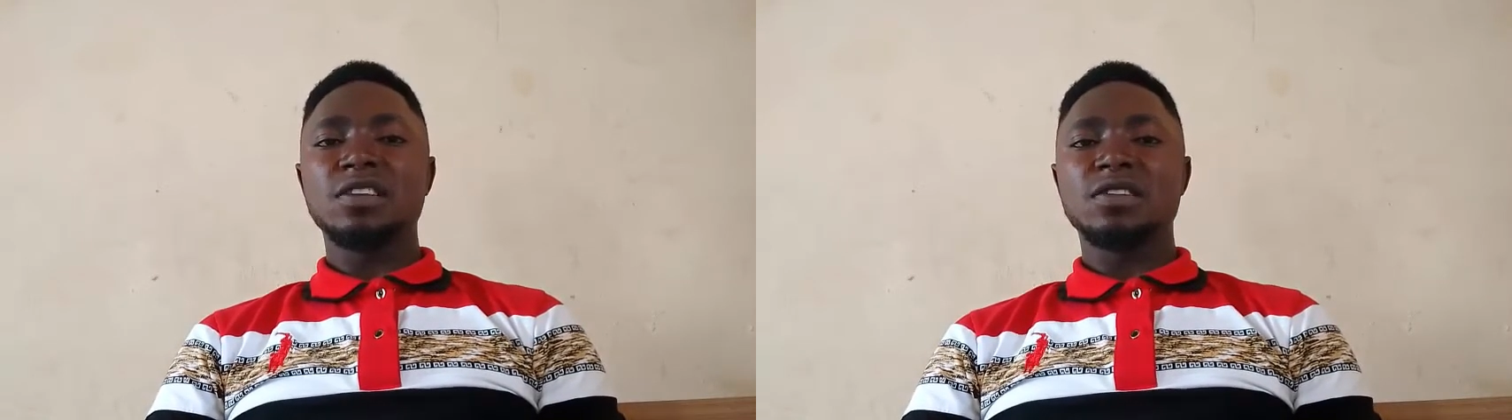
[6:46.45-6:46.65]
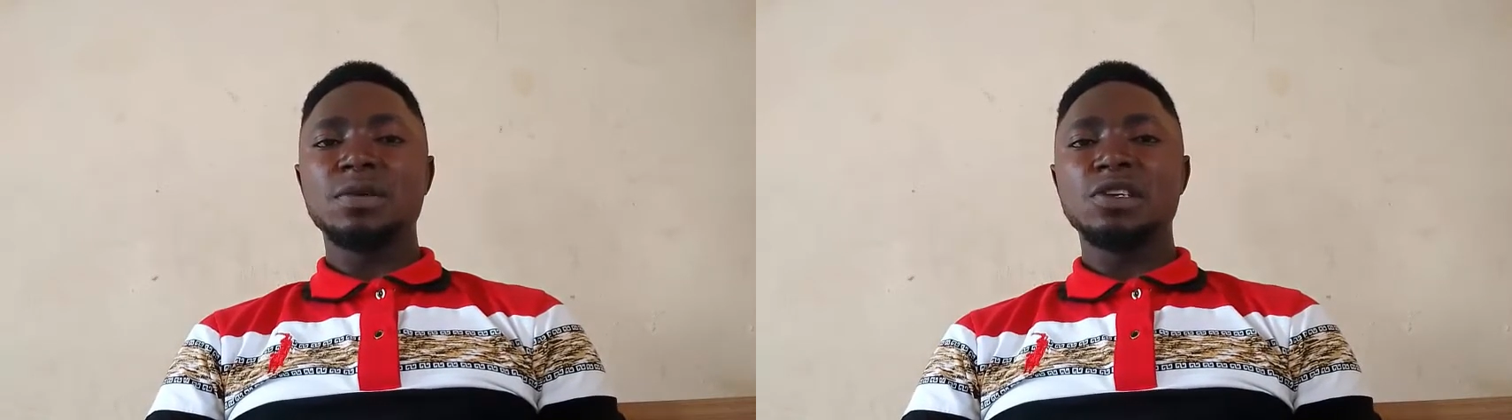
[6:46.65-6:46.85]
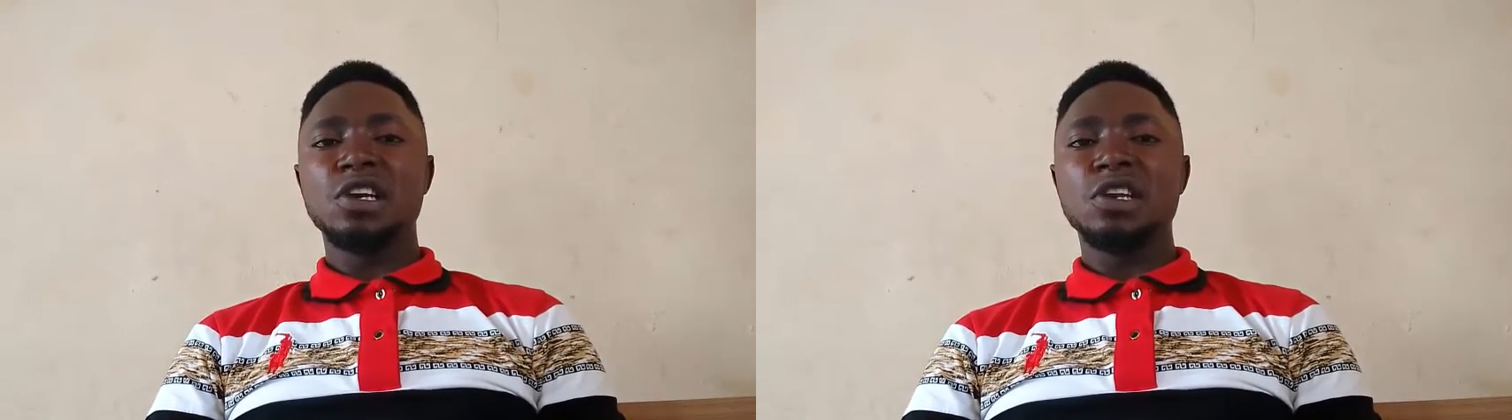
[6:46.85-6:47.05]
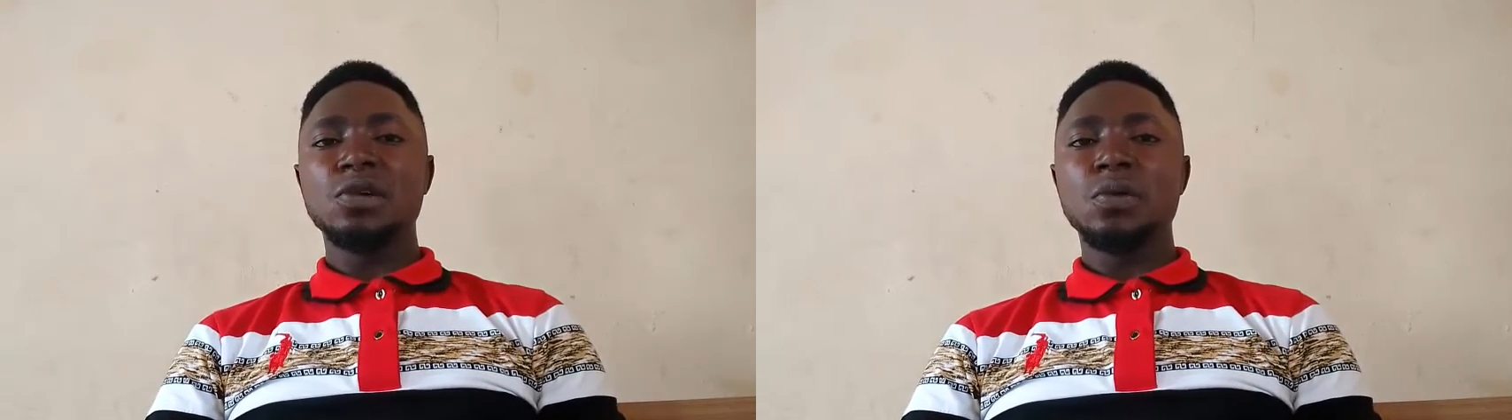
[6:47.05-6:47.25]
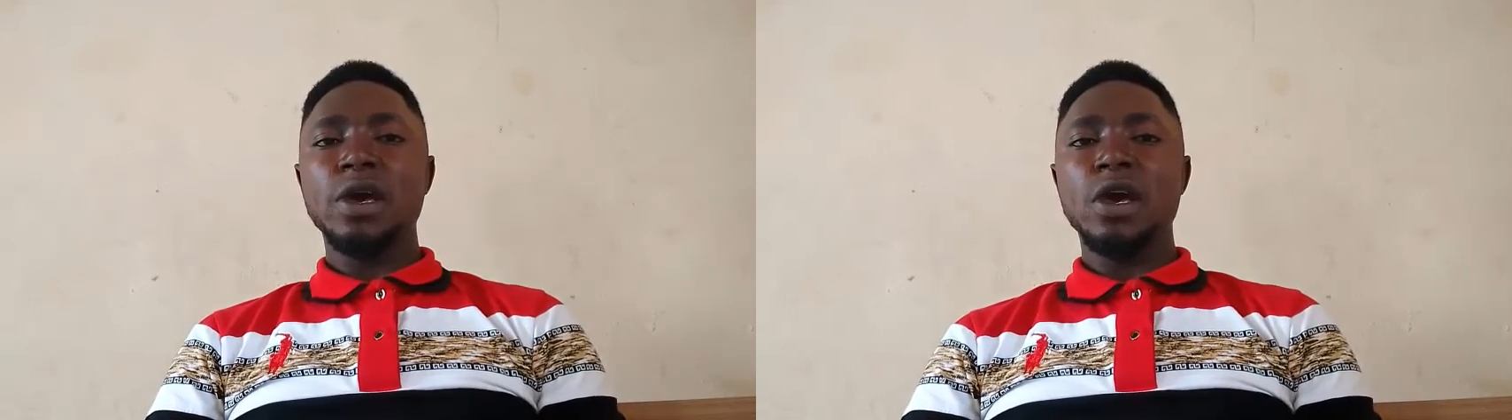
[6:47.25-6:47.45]

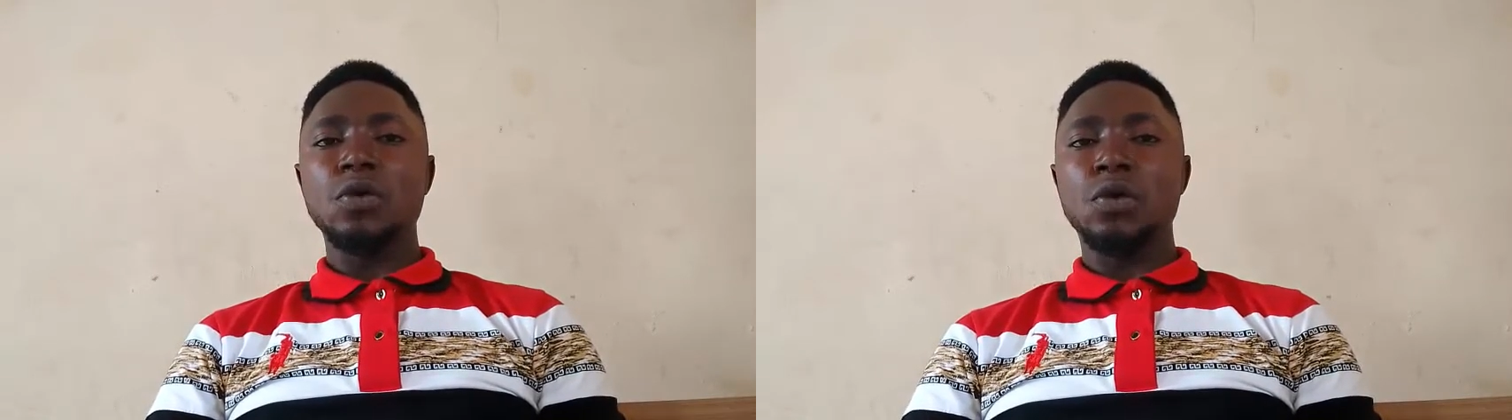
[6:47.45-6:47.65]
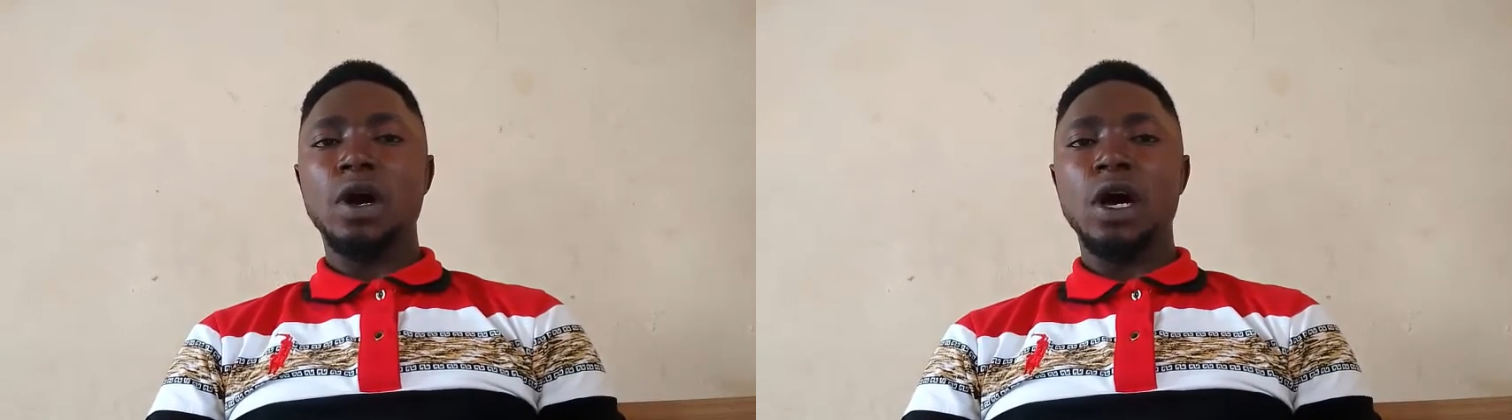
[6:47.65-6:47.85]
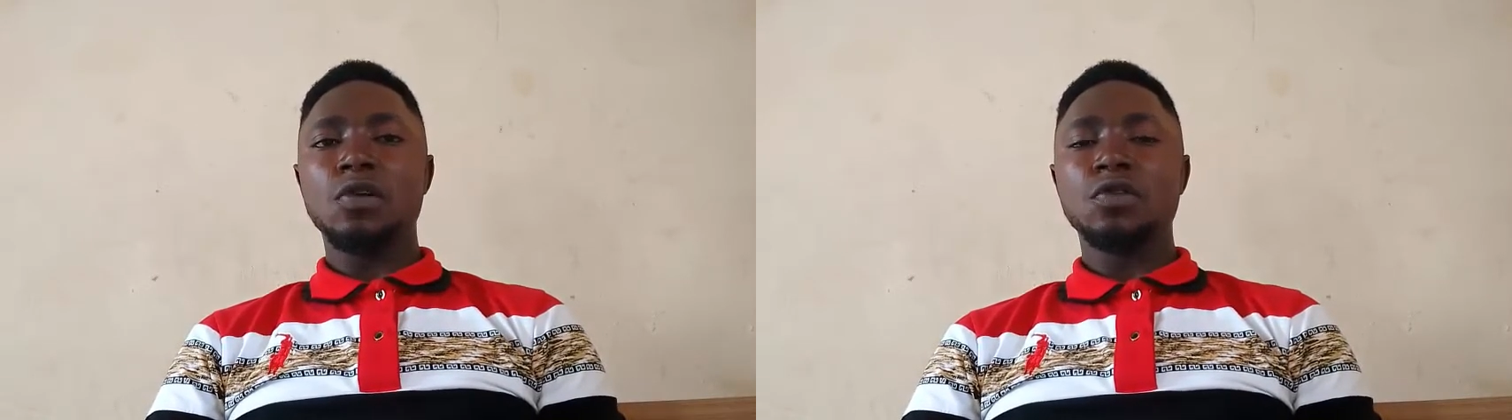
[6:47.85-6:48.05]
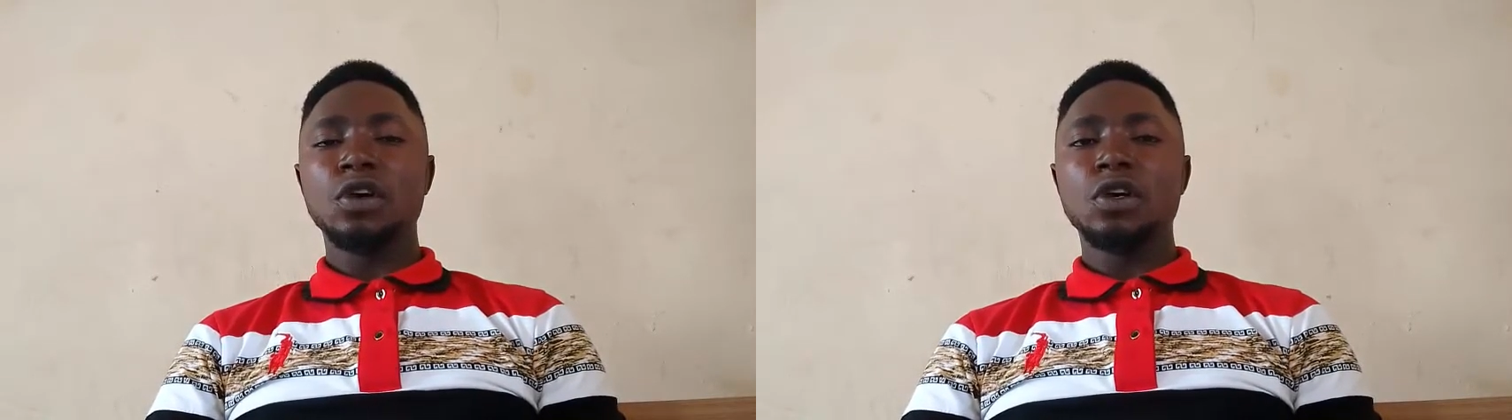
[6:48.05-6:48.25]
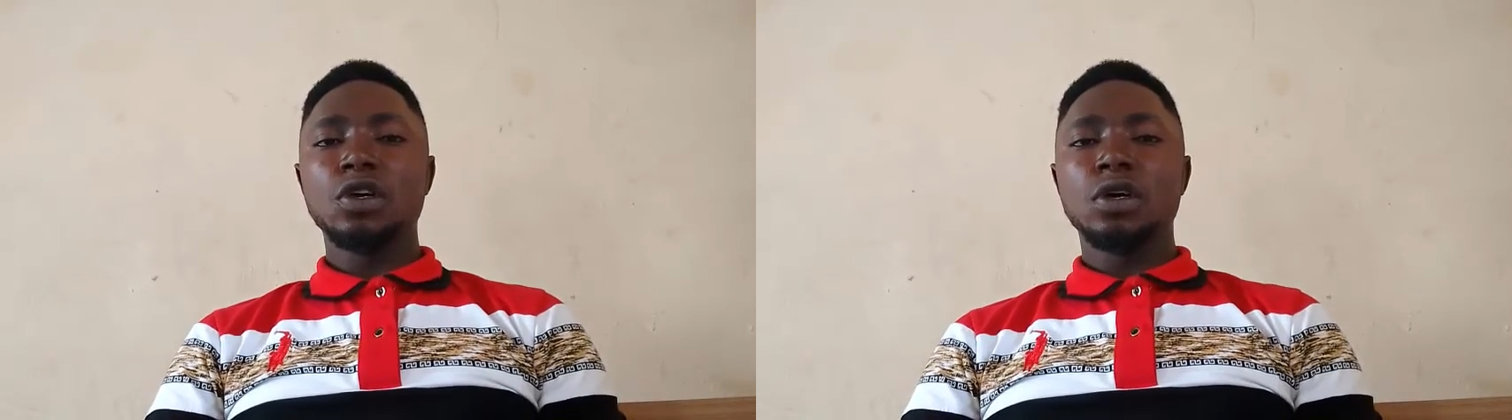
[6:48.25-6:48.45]
especially where you have